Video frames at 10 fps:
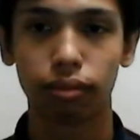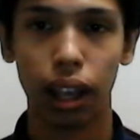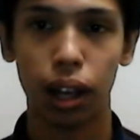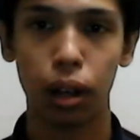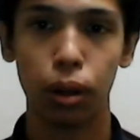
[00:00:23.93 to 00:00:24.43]

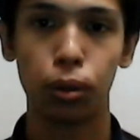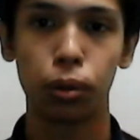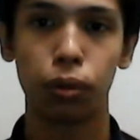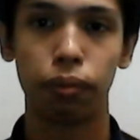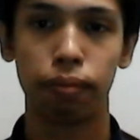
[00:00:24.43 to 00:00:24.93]
Hello,
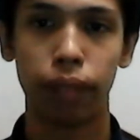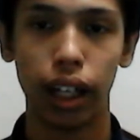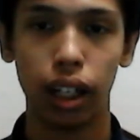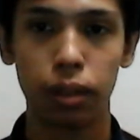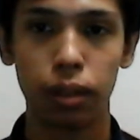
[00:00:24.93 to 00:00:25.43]
my
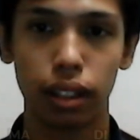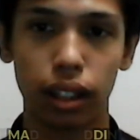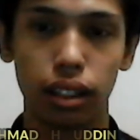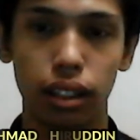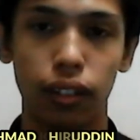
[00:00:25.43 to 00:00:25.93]
name is
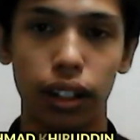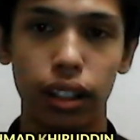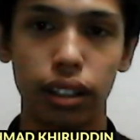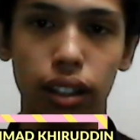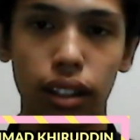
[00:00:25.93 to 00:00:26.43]

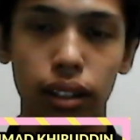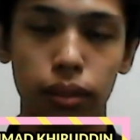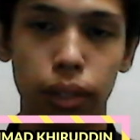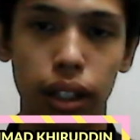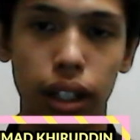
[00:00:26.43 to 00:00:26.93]
FARIS
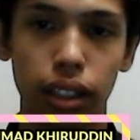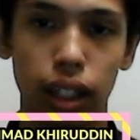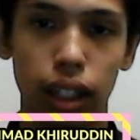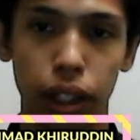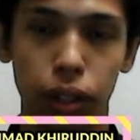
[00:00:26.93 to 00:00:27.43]
bin
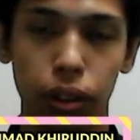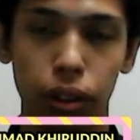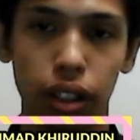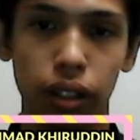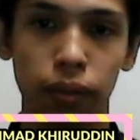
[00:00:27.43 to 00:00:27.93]
AHMAD
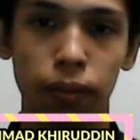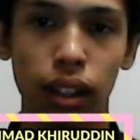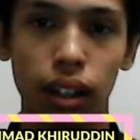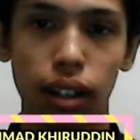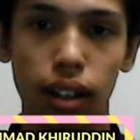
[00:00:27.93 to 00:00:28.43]
KHIRUDDIN.
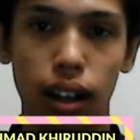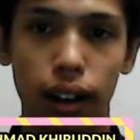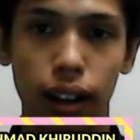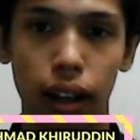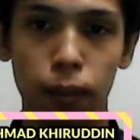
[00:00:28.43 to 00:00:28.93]

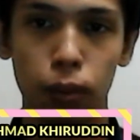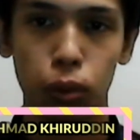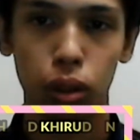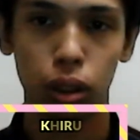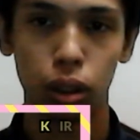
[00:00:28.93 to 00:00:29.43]
I am
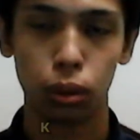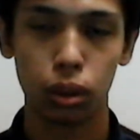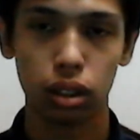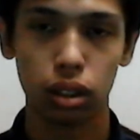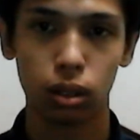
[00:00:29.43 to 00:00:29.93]
22
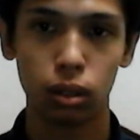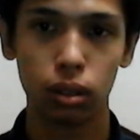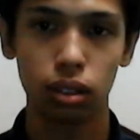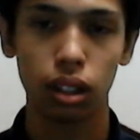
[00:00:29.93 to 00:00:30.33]
years old.